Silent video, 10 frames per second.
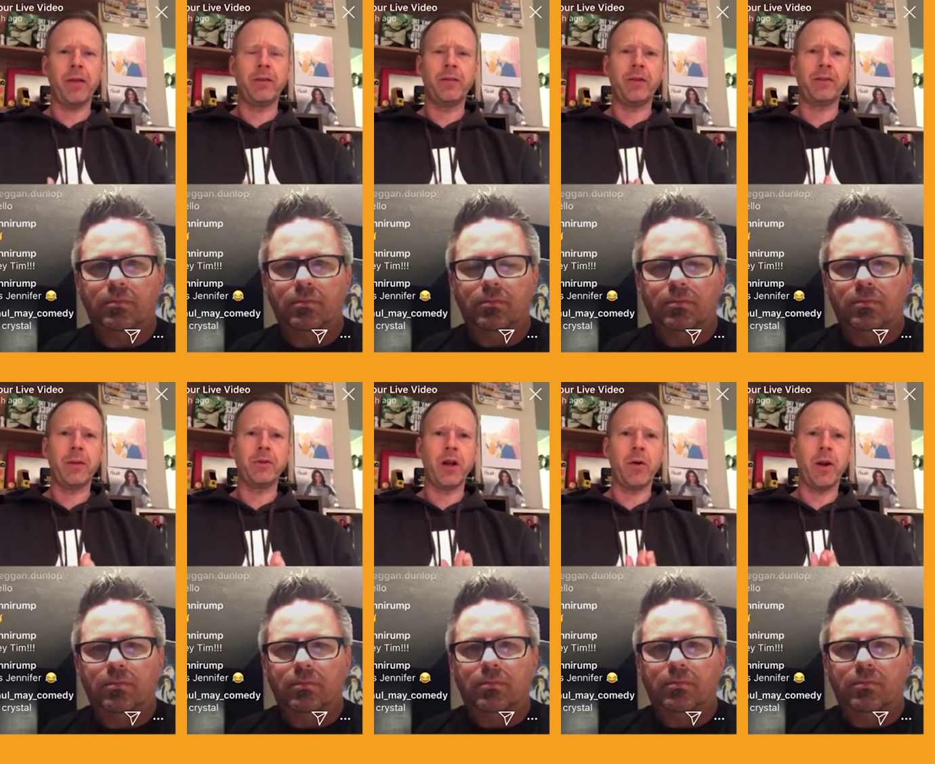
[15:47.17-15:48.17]
Speaker 1: the same
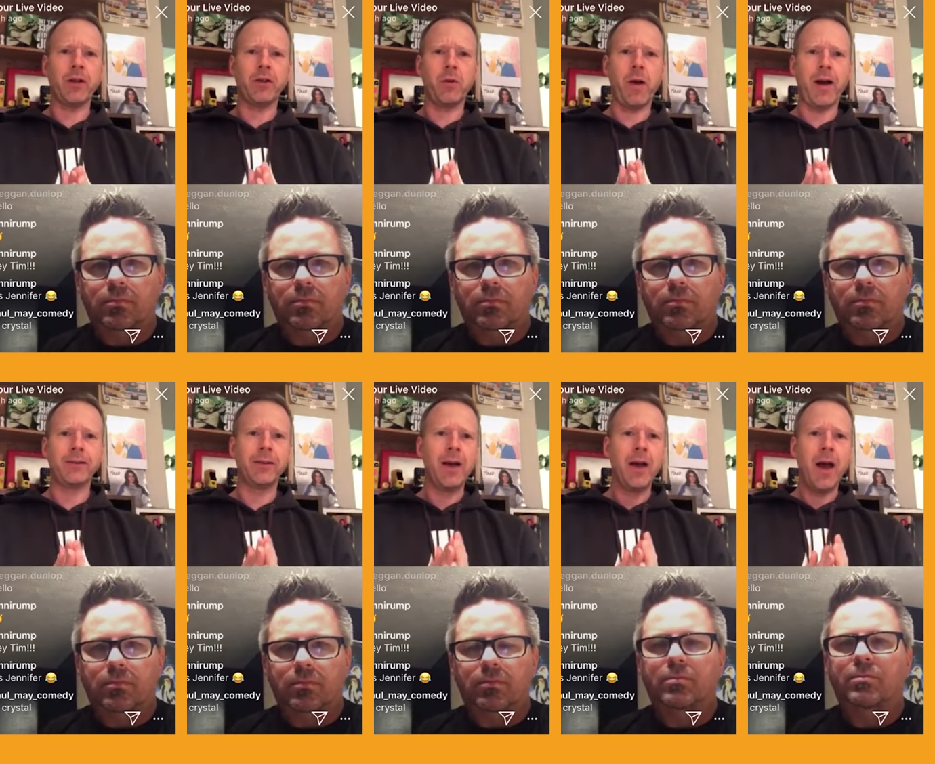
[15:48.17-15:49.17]
generational wise
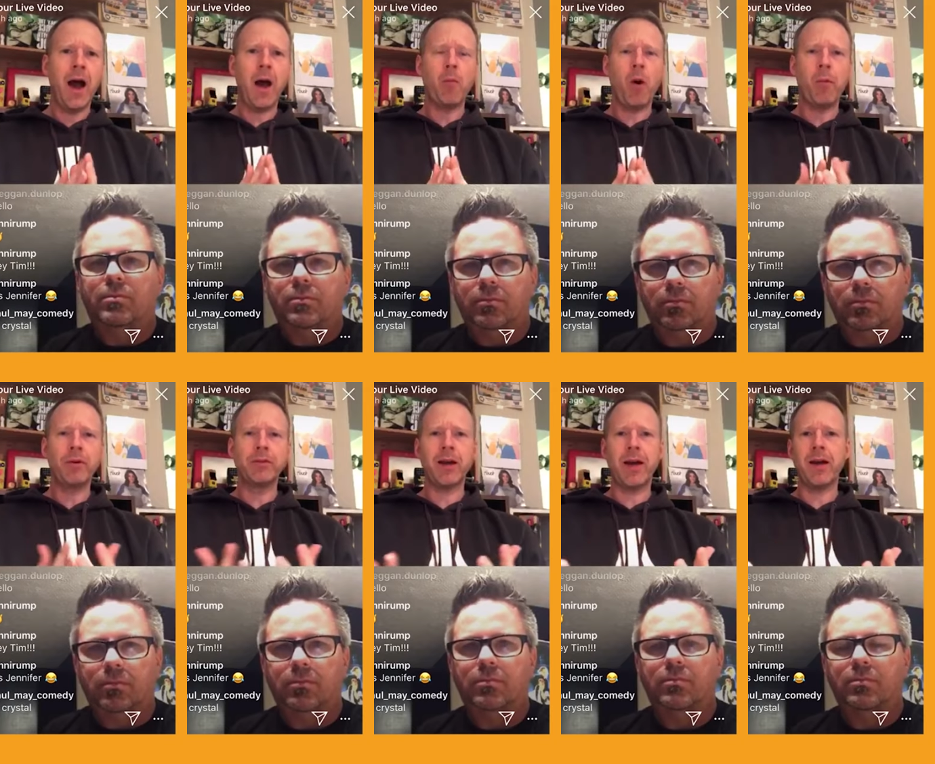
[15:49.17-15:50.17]
um, what was
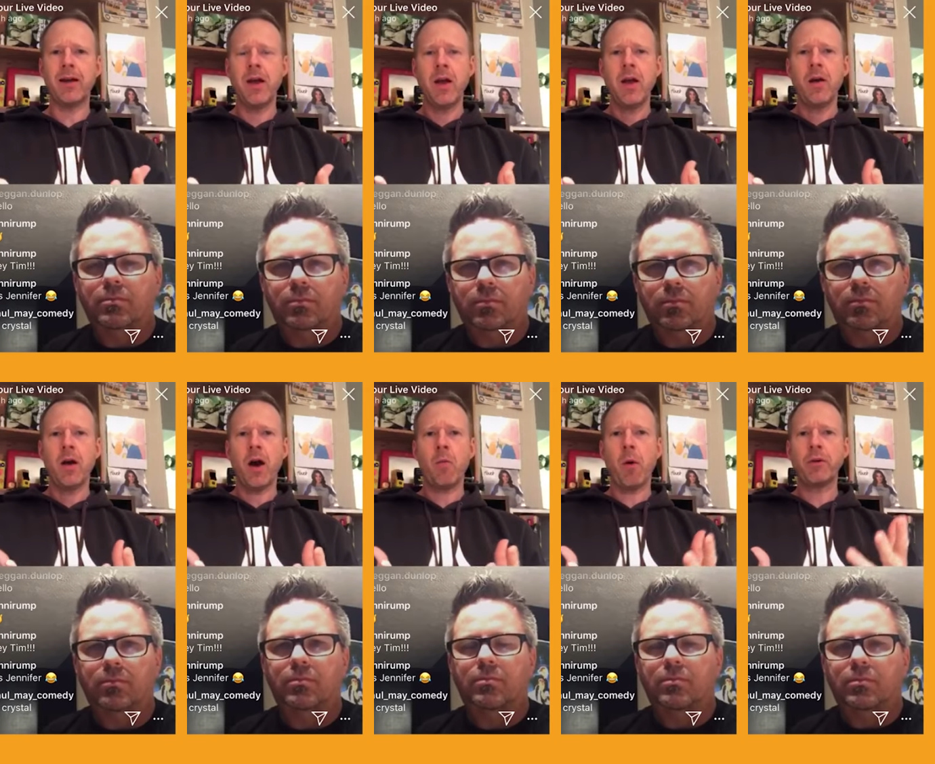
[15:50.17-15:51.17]
uh, uh,
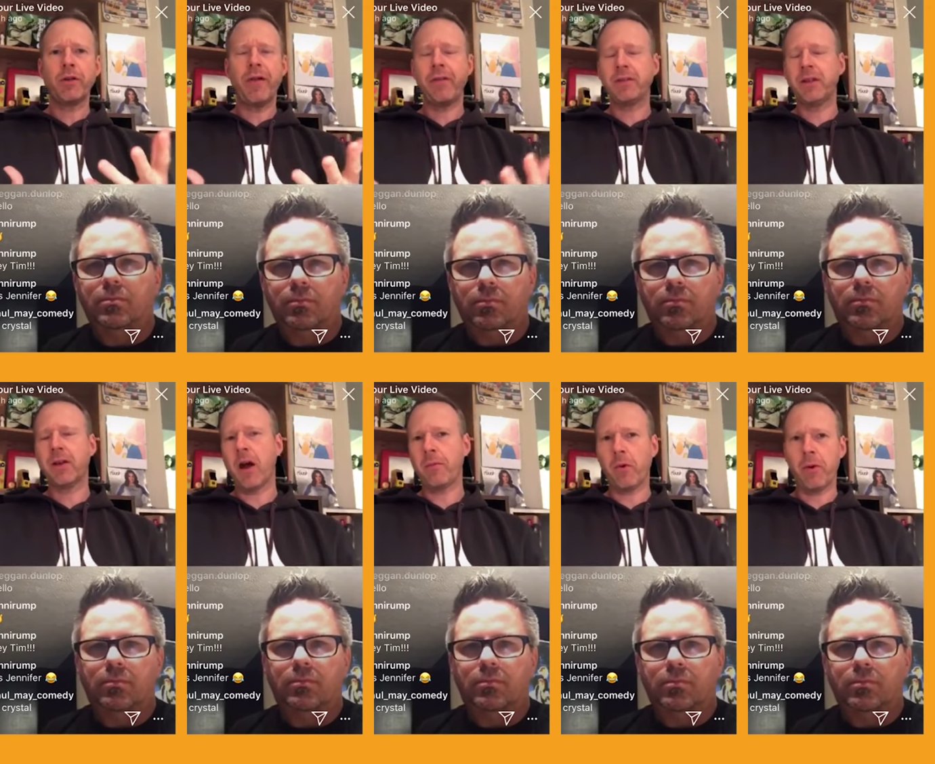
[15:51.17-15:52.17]
what was your favorite sitcom
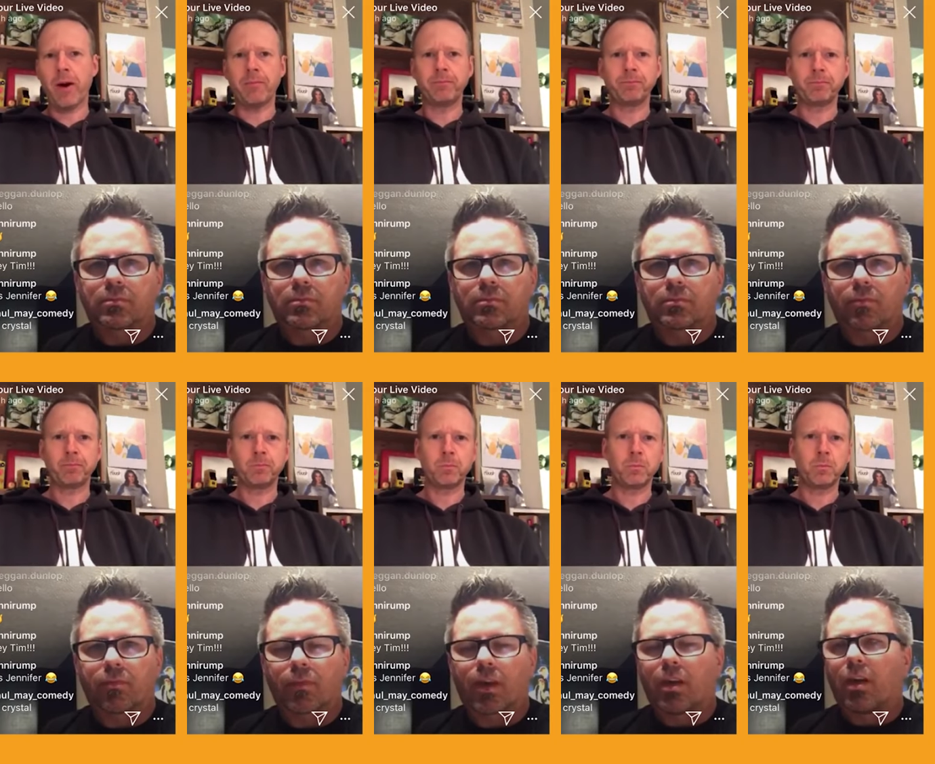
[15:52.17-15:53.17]
growing up
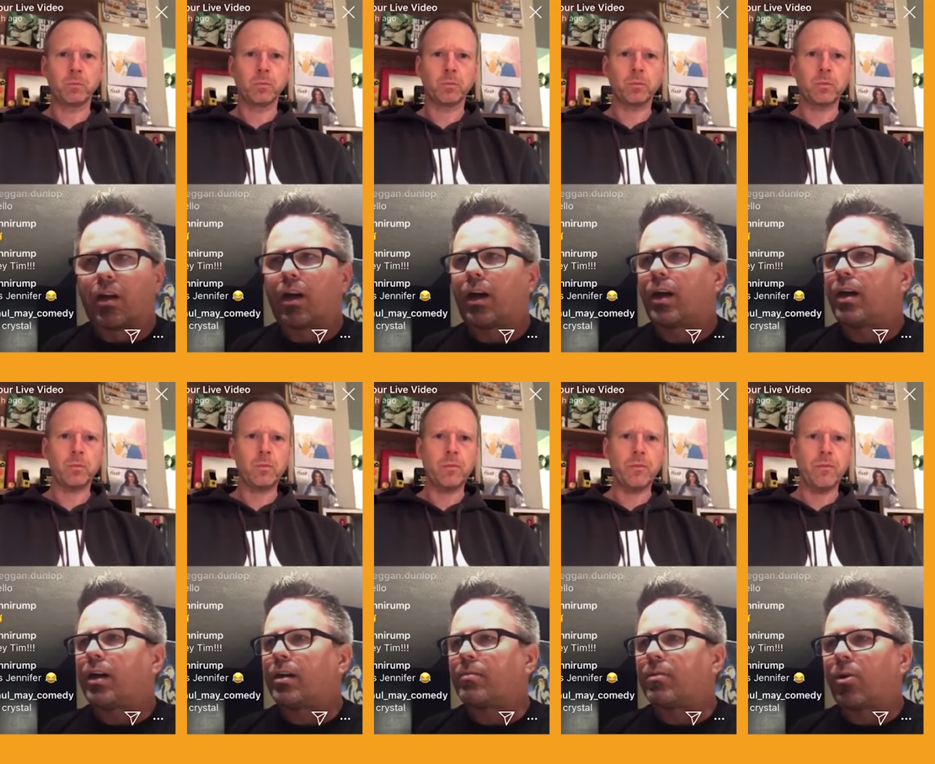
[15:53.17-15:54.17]
Speaker 2: um,
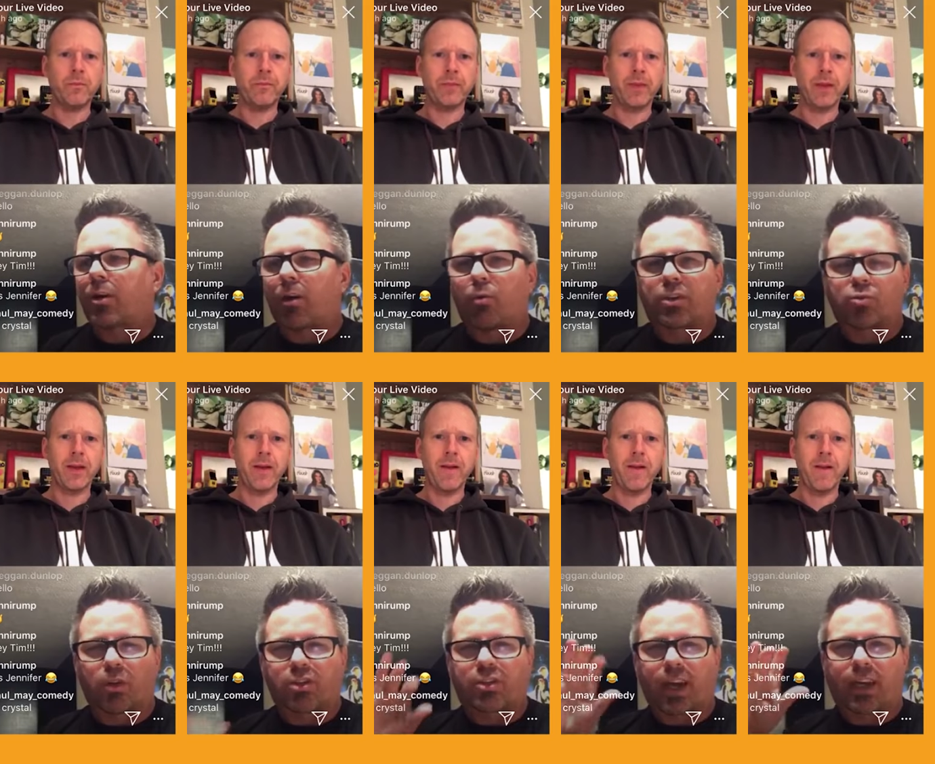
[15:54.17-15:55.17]
okay which which
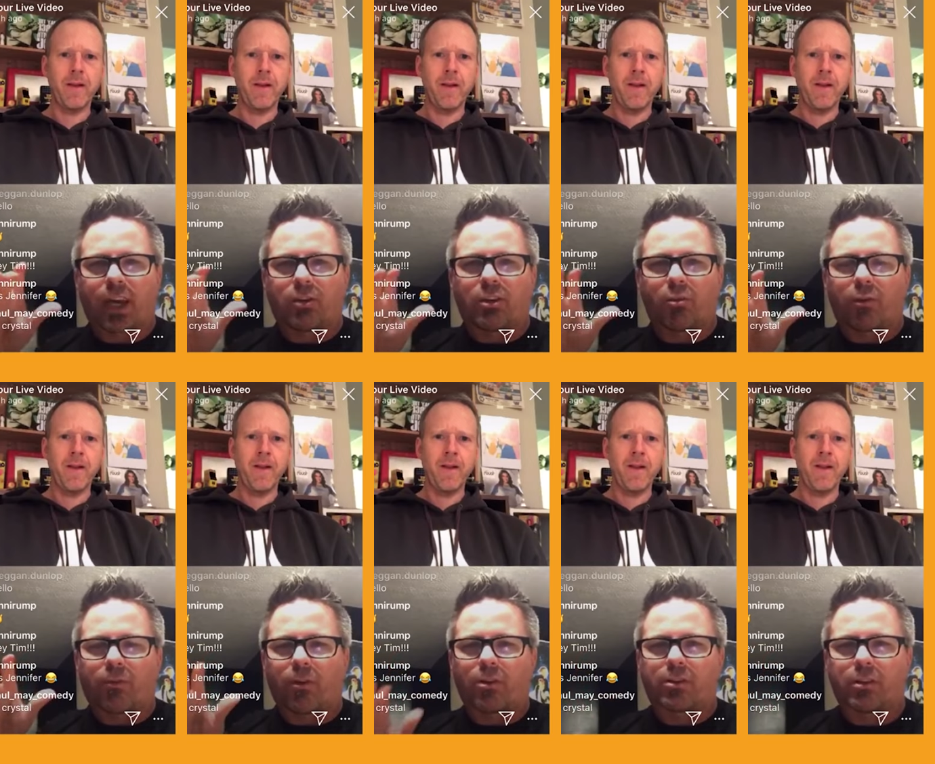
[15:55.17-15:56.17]
decade are you
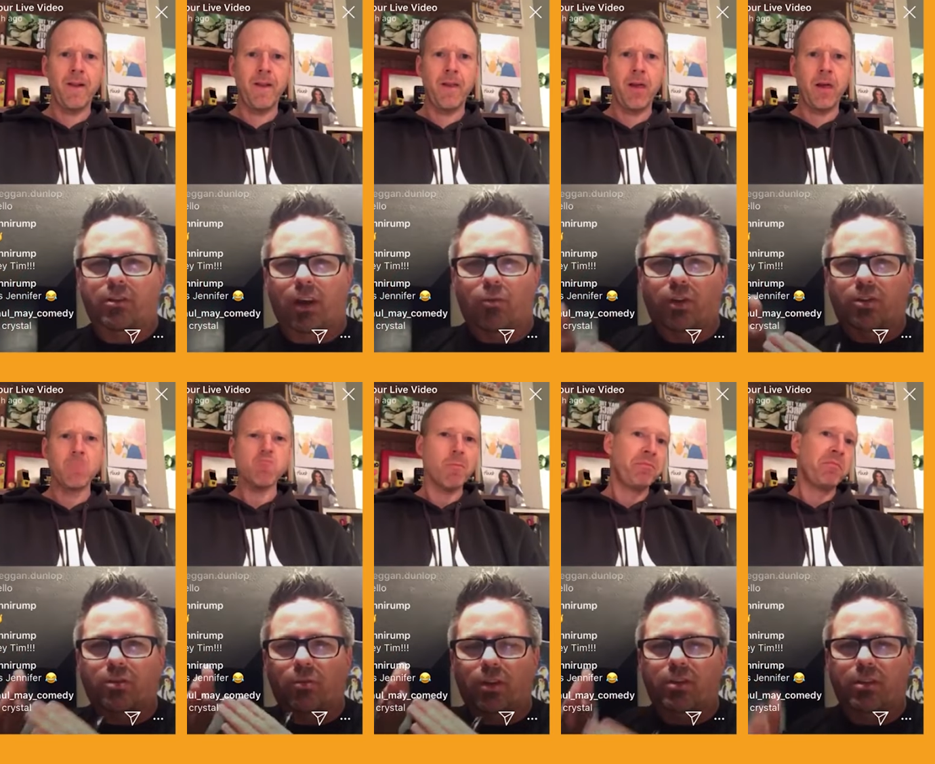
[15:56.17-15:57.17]
referring to like which which
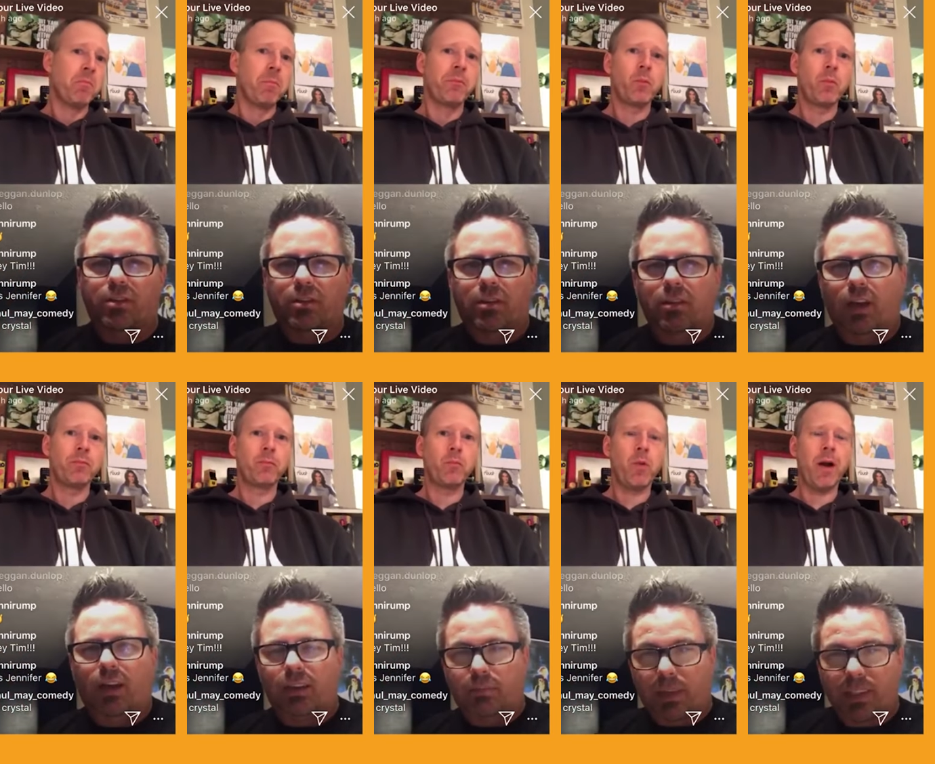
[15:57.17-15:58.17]
like as
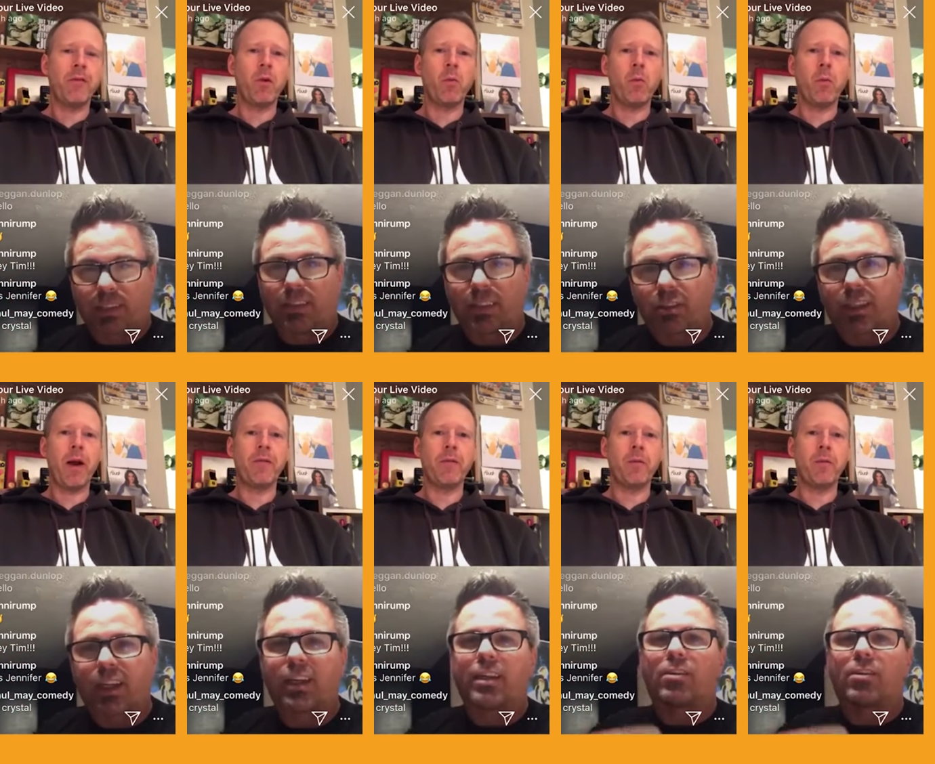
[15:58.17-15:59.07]
whatever, whatever